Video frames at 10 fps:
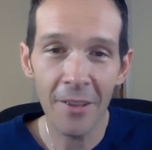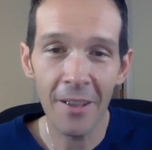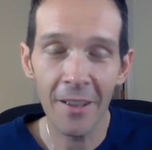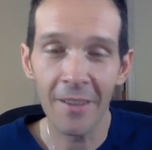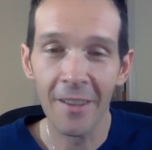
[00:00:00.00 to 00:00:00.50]

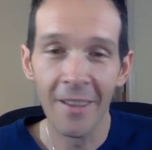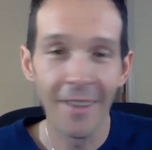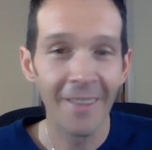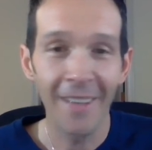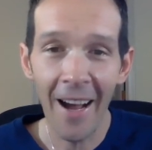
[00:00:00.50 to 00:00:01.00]
And
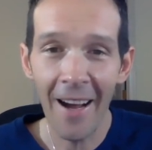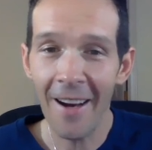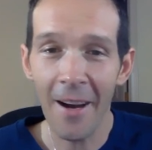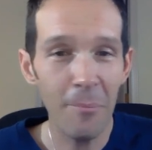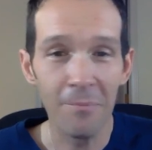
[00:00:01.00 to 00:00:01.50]

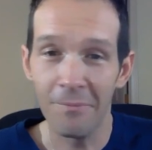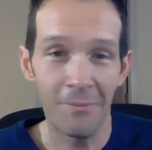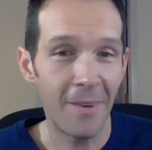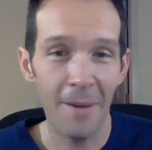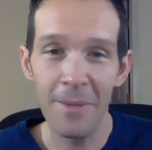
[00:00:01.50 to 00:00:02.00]
yeah,
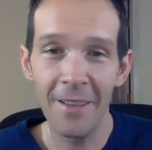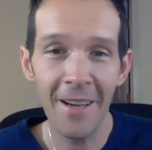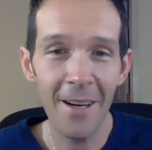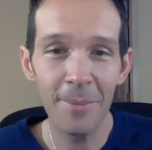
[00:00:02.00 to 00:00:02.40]
I've been there,